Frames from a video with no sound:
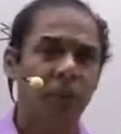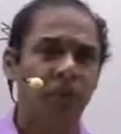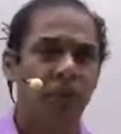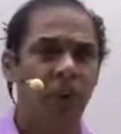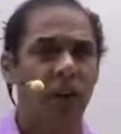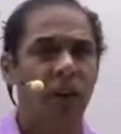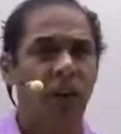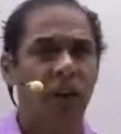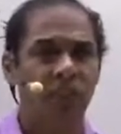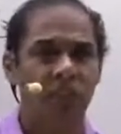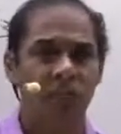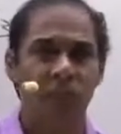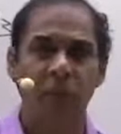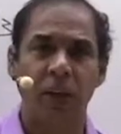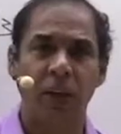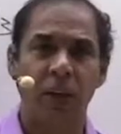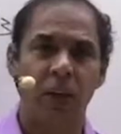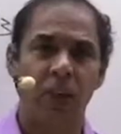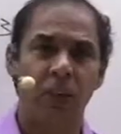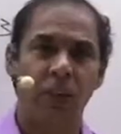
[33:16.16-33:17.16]
my friend asks me
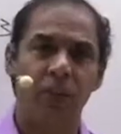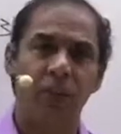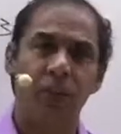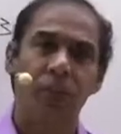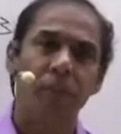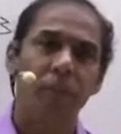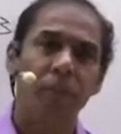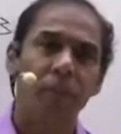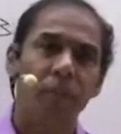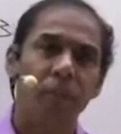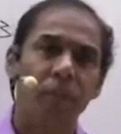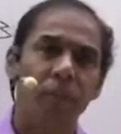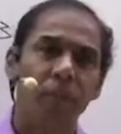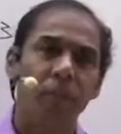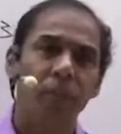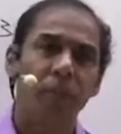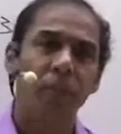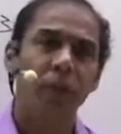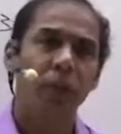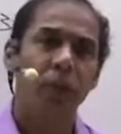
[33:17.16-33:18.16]
like this:
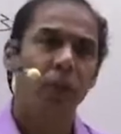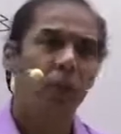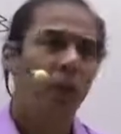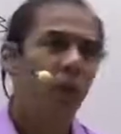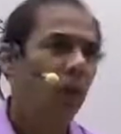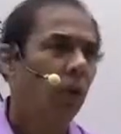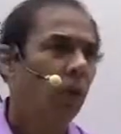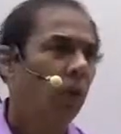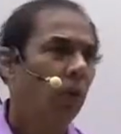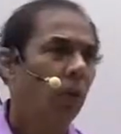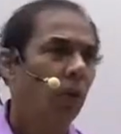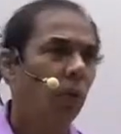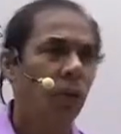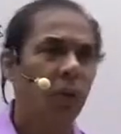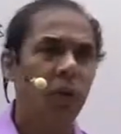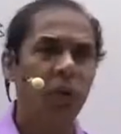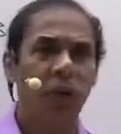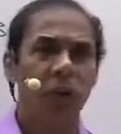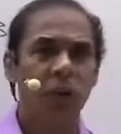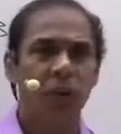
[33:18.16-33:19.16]
what
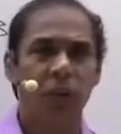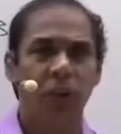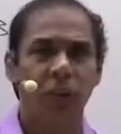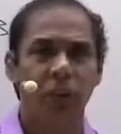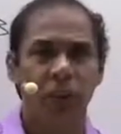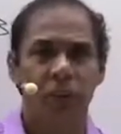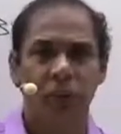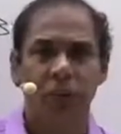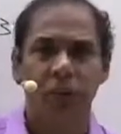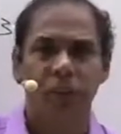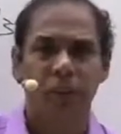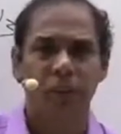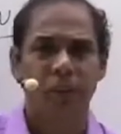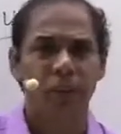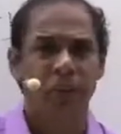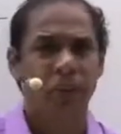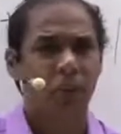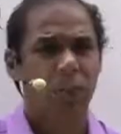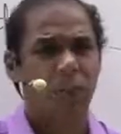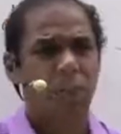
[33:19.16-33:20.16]
do you want to drink?
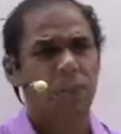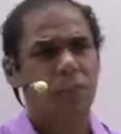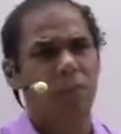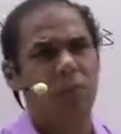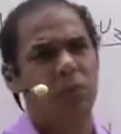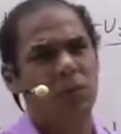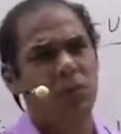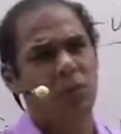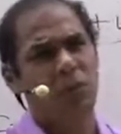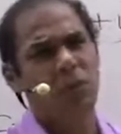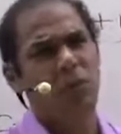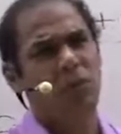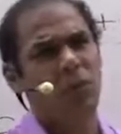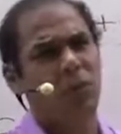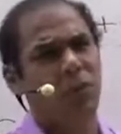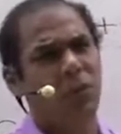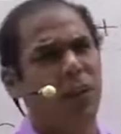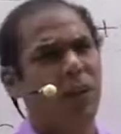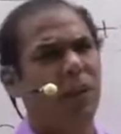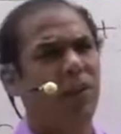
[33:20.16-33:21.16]

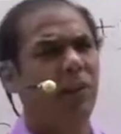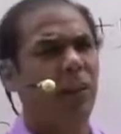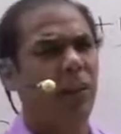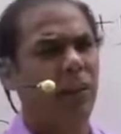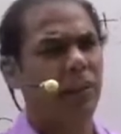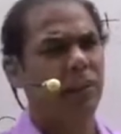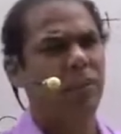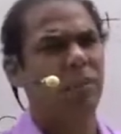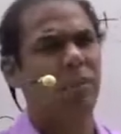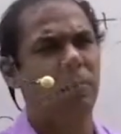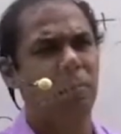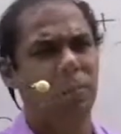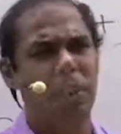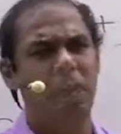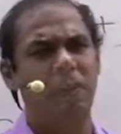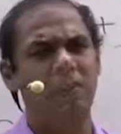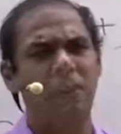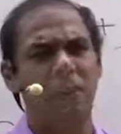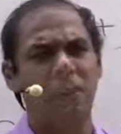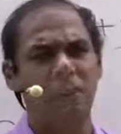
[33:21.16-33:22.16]
So I drink
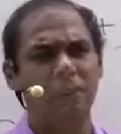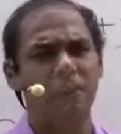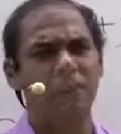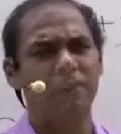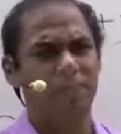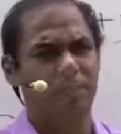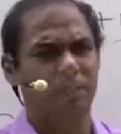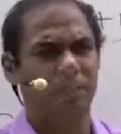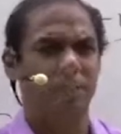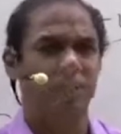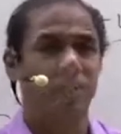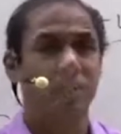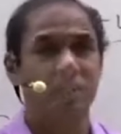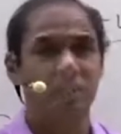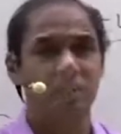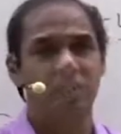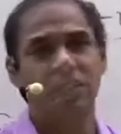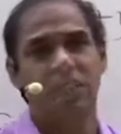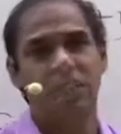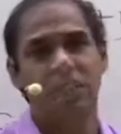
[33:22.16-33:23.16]
Maza,
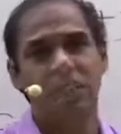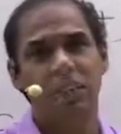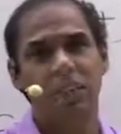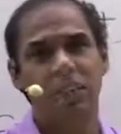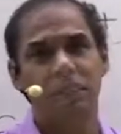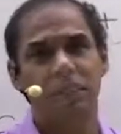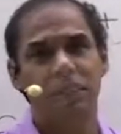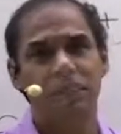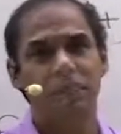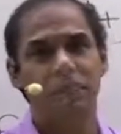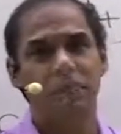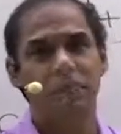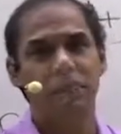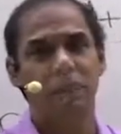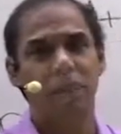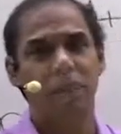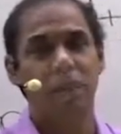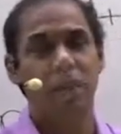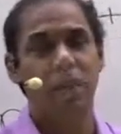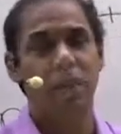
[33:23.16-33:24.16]
general.
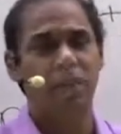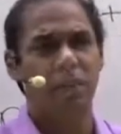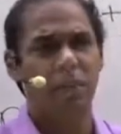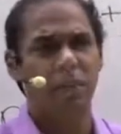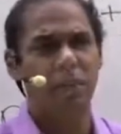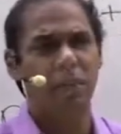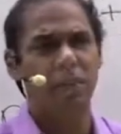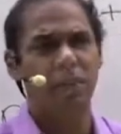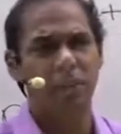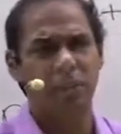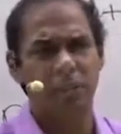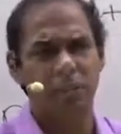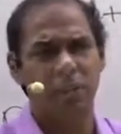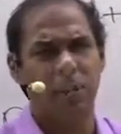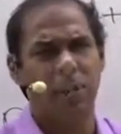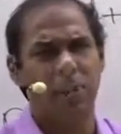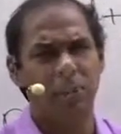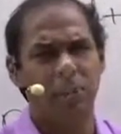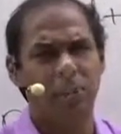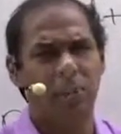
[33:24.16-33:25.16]
I drink
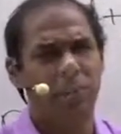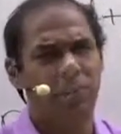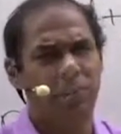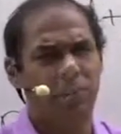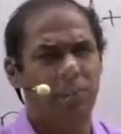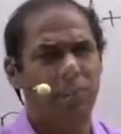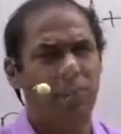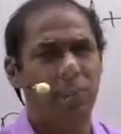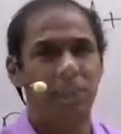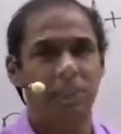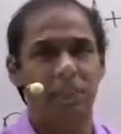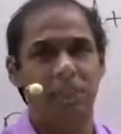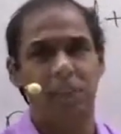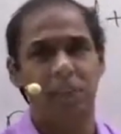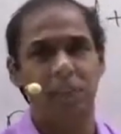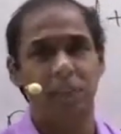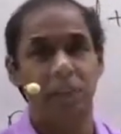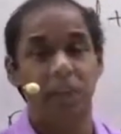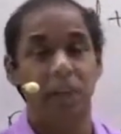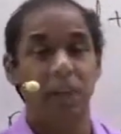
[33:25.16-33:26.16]
thumbs up,
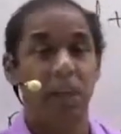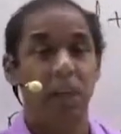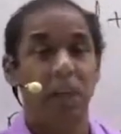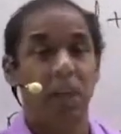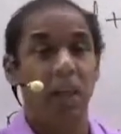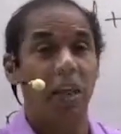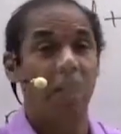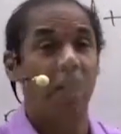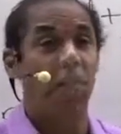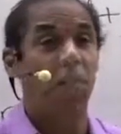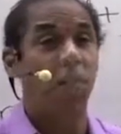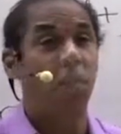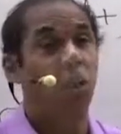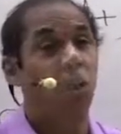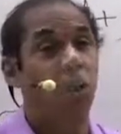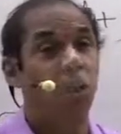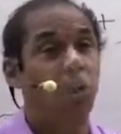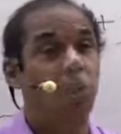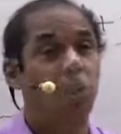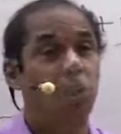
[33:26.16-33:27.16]
general. If I
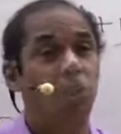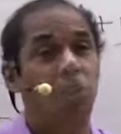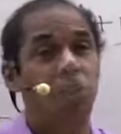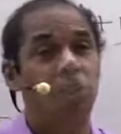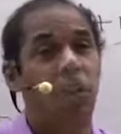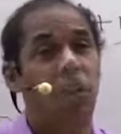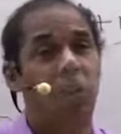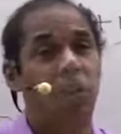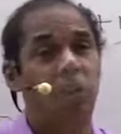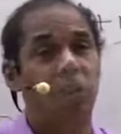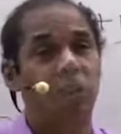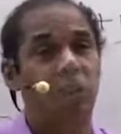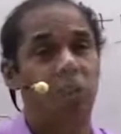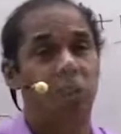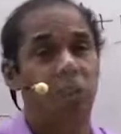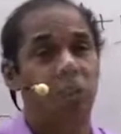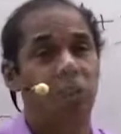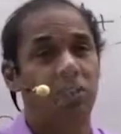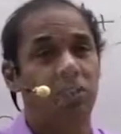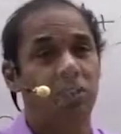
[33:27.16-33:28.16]
want to use have in the
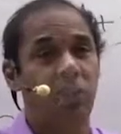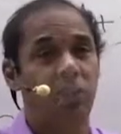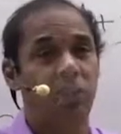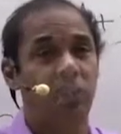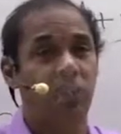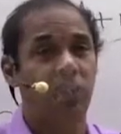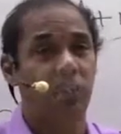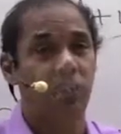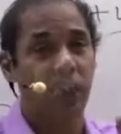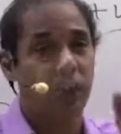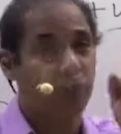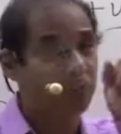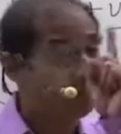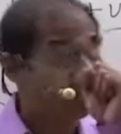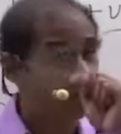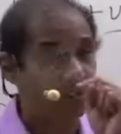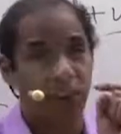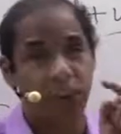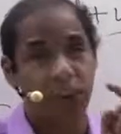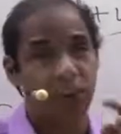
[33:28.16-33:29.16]
place of drink, I
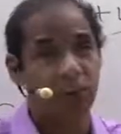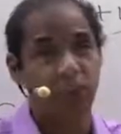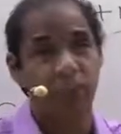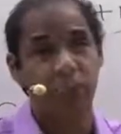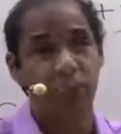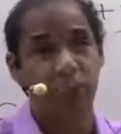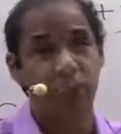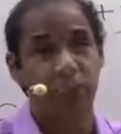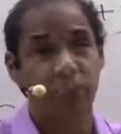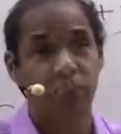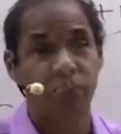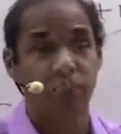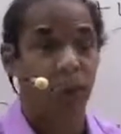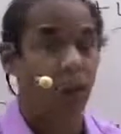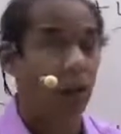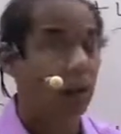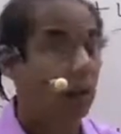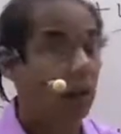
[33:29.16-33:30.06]
must change my expression.